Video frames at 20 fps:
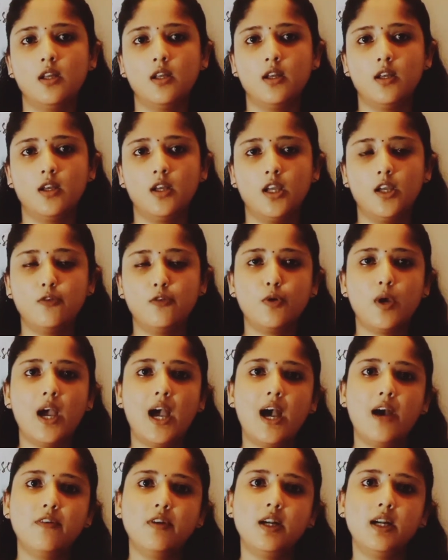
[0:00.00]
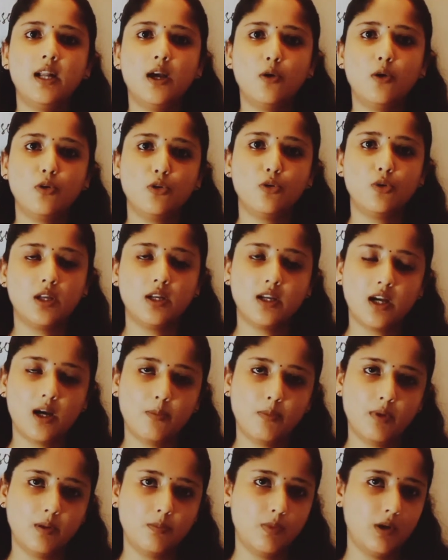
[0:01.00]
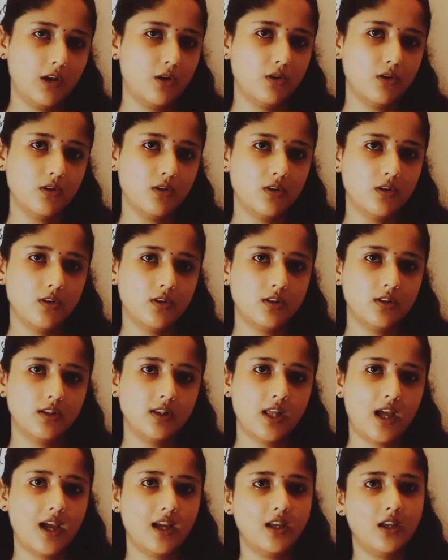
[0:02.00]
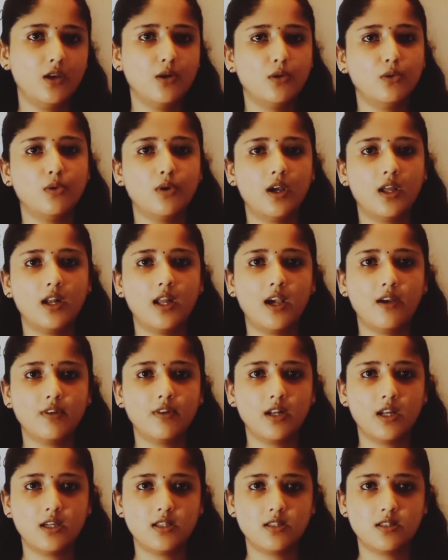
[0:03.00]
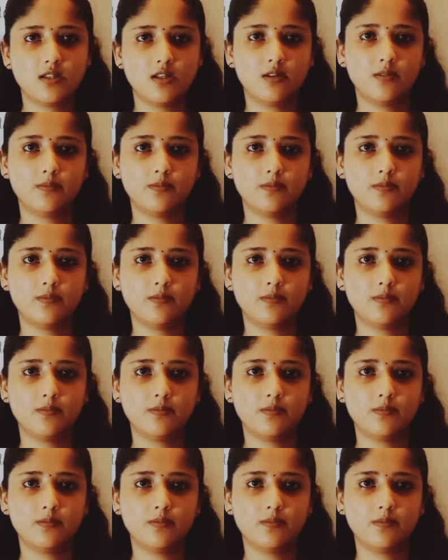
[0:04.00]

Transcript: If you have any doubt, you can comment below. Thank you and have a nice day.